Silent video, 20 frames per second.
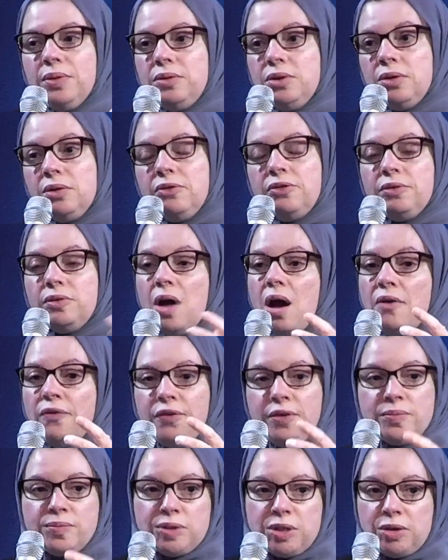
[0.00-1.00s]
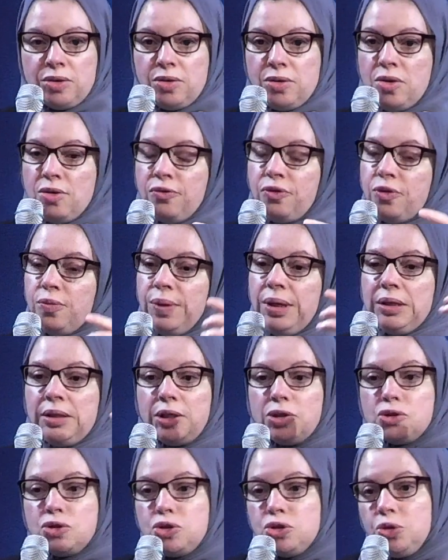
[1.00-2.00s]
are law firms that are known for being
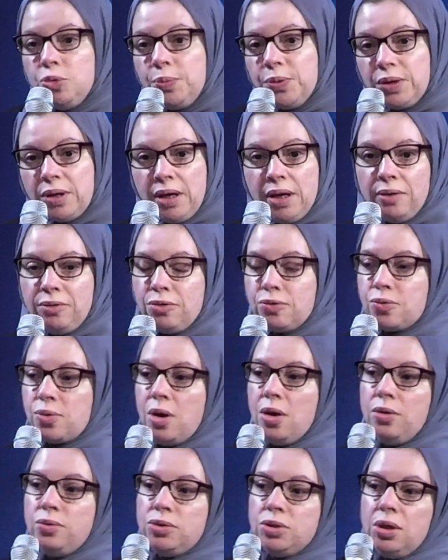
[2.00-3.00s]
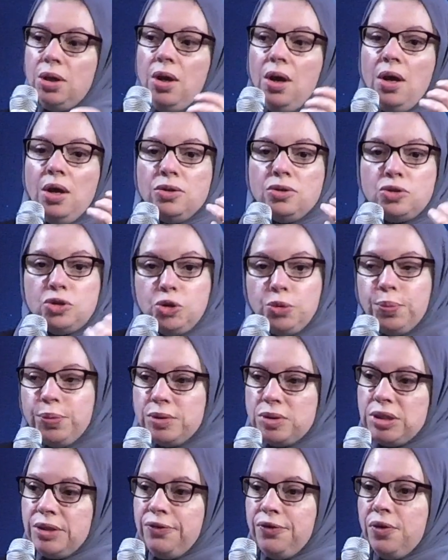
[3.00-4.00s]
super cutthroat, super
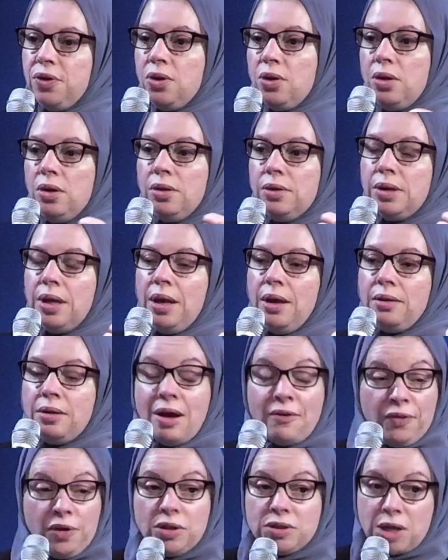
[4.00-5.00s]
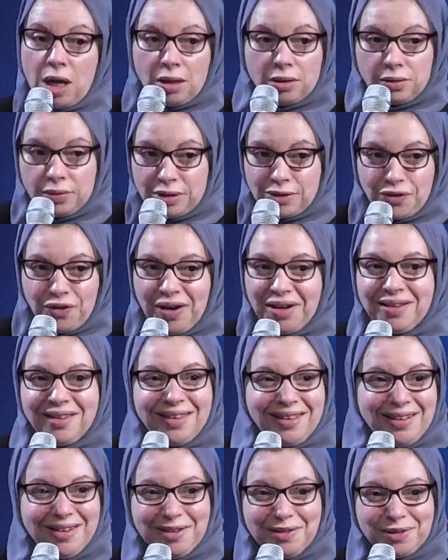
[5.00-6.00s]
difficult, not very tolerant,
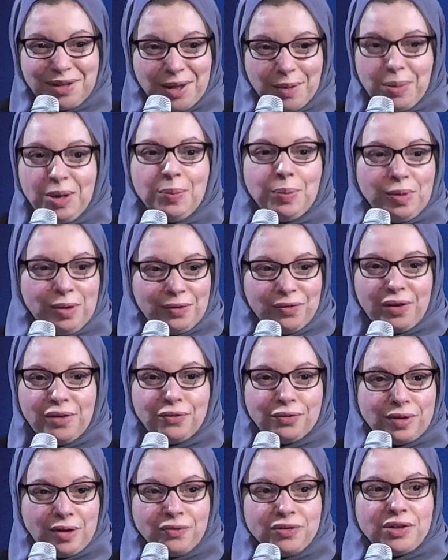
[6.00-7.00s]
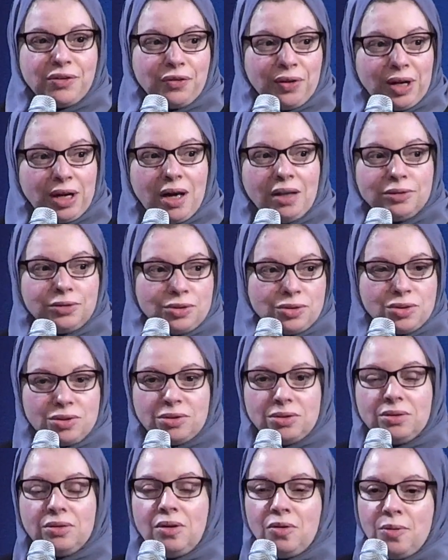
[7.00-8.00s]
frankly, of people of different colors
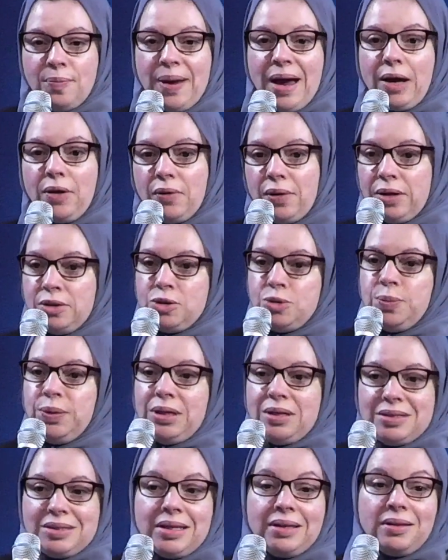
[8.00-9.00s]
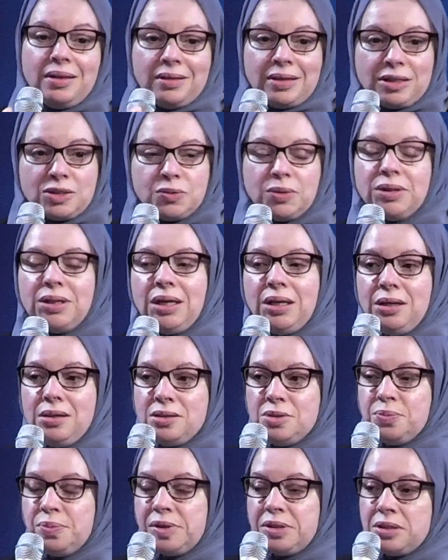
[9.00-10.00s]
or backgrounds, because they think that's what they need to
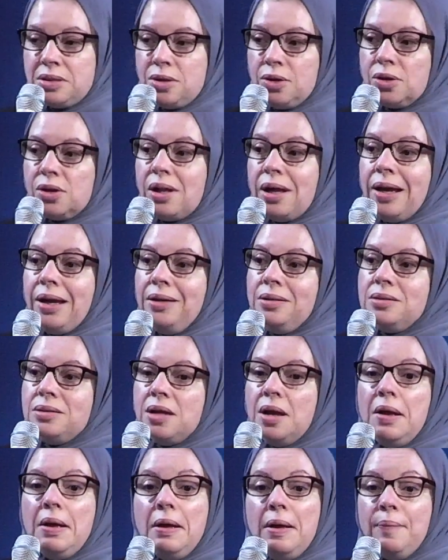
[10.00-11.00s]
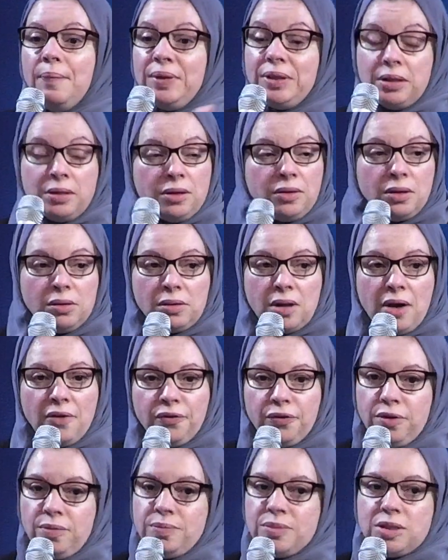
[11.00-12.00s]
please their clients. But then there are law
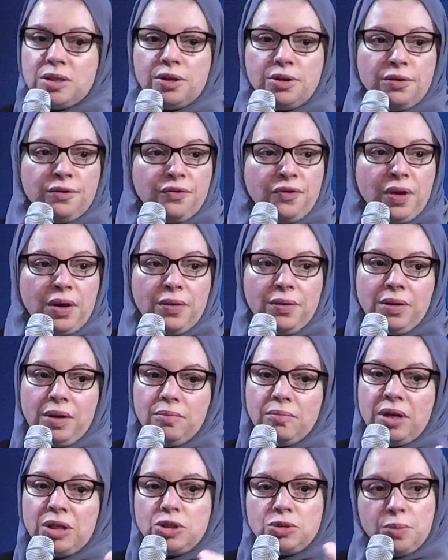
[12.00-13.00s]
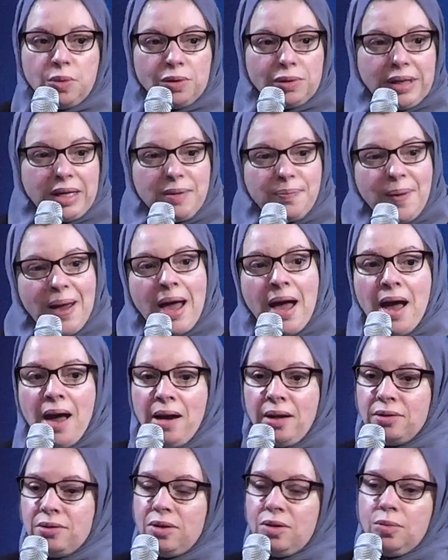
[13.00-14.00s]
firms that are very much more laid
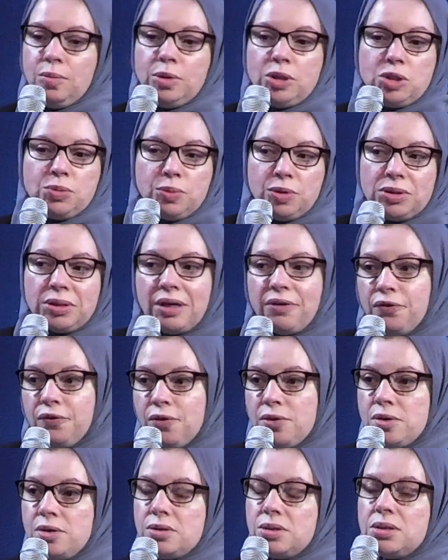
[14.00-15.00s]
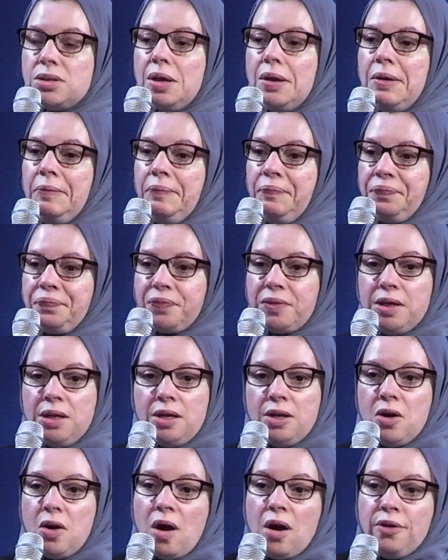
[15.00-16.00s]
back, that are much more diverse.
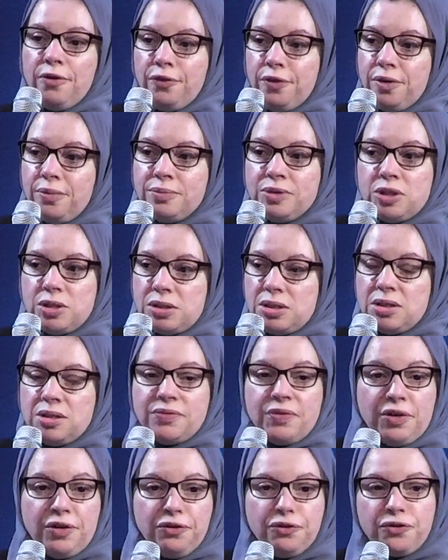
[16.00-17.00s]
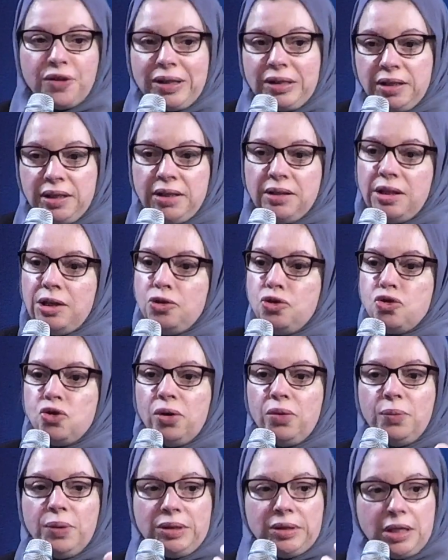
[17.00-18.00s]
Our firm just is very friendly. They enjoy
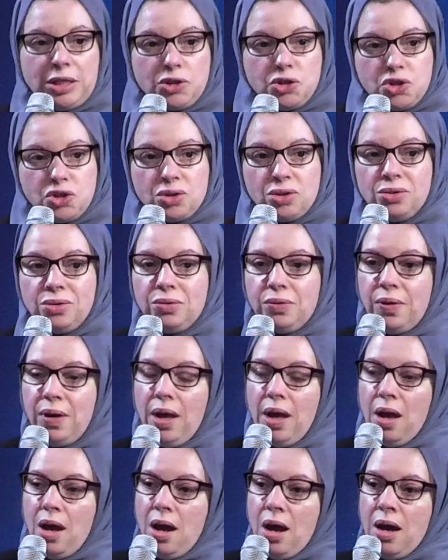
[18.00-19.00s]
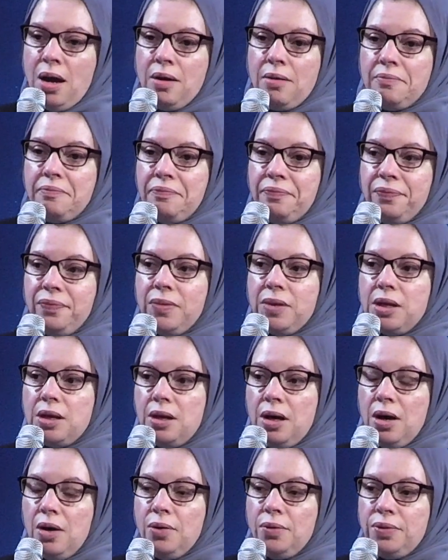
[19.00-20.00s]
what they do.
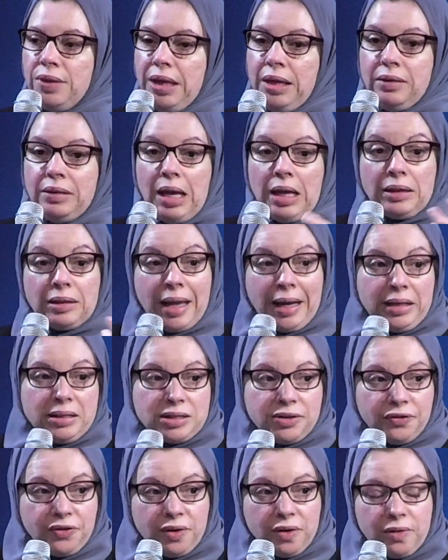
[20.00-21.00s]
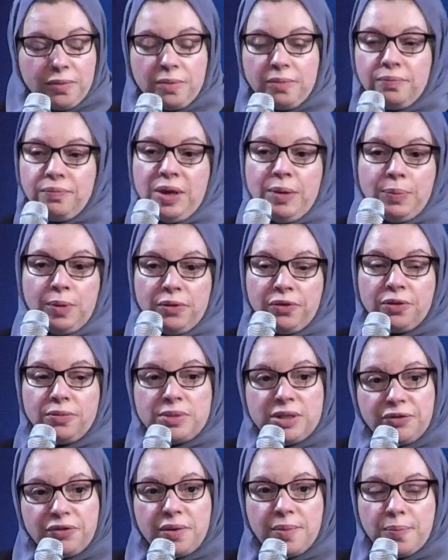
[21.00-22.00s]
They like different people from
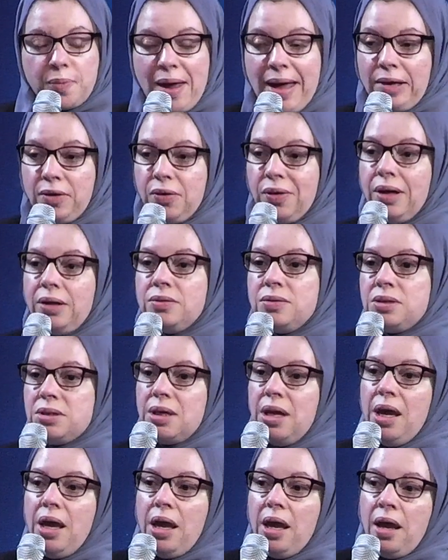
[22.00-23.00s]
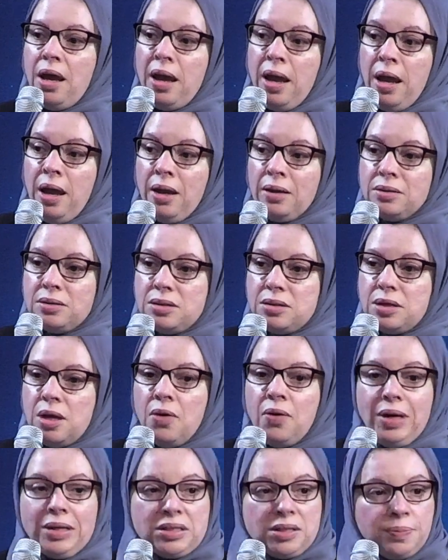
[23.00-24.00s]
different backgrounds. And so
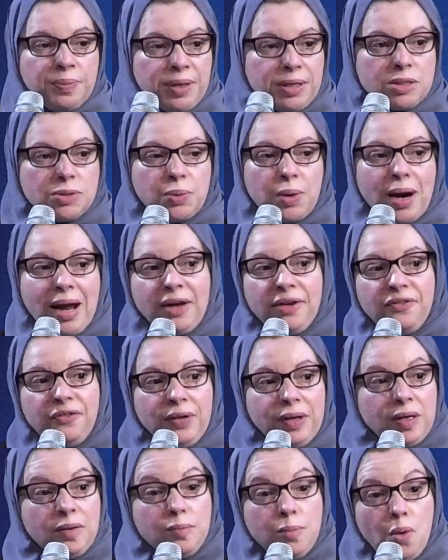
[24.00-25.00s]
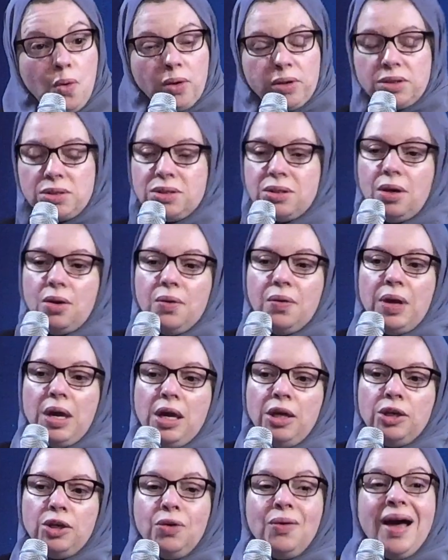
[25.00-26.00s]
it's a place where I fit in more. So
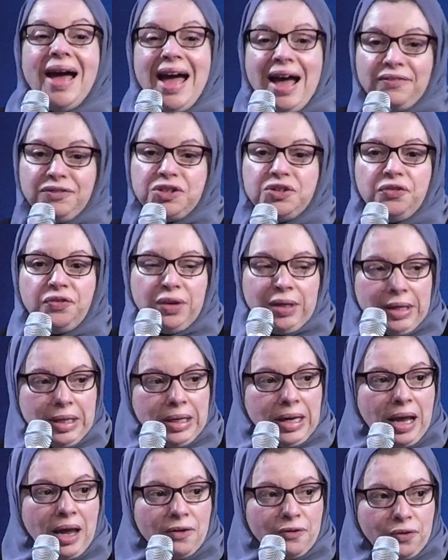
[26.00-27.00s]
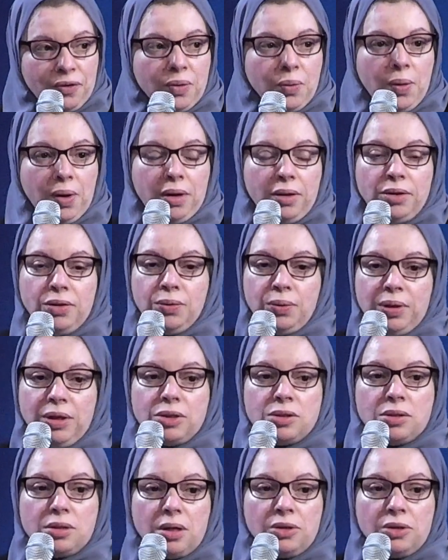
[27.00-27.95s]
you don't have to fit in everywhere. You could,